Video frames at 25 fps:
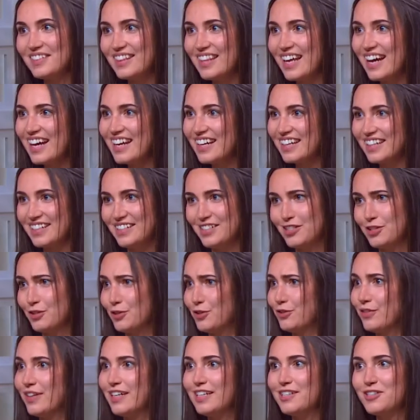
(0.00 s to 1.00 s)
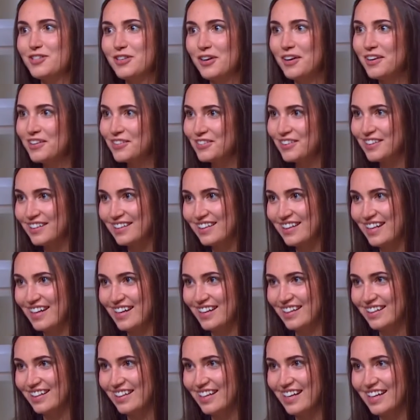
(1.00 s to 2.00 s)
that is a great genre
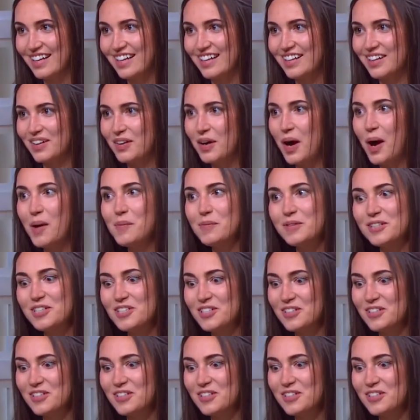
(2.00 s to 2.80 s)
then. It can accomplish a